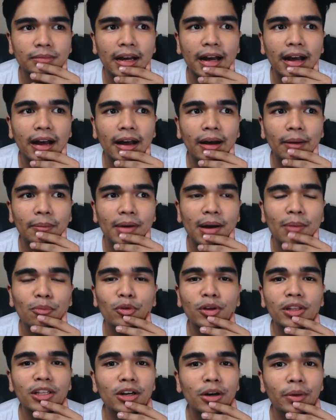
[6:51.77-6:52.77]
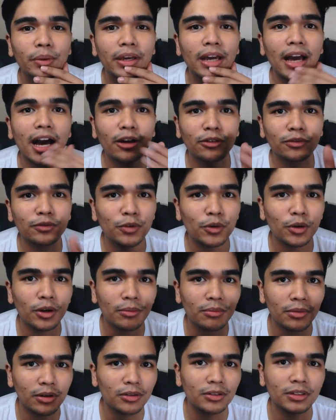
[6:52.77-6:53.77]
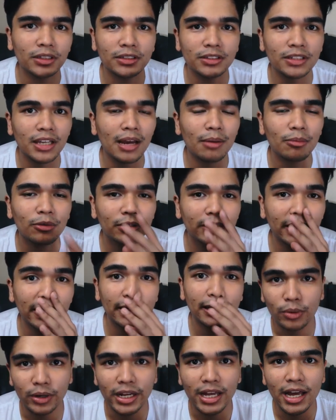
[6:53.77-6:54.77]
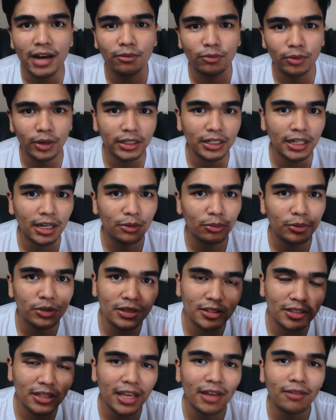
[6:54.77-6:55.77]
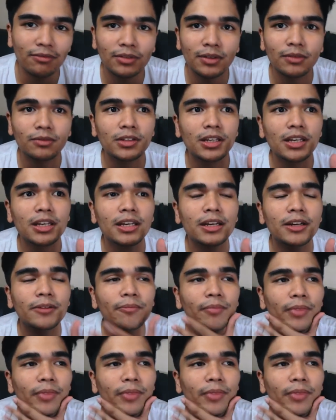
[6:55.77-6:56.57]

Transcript: Um, I'm really going out for a mirrorless camera like what I have right now, which is the M fifty.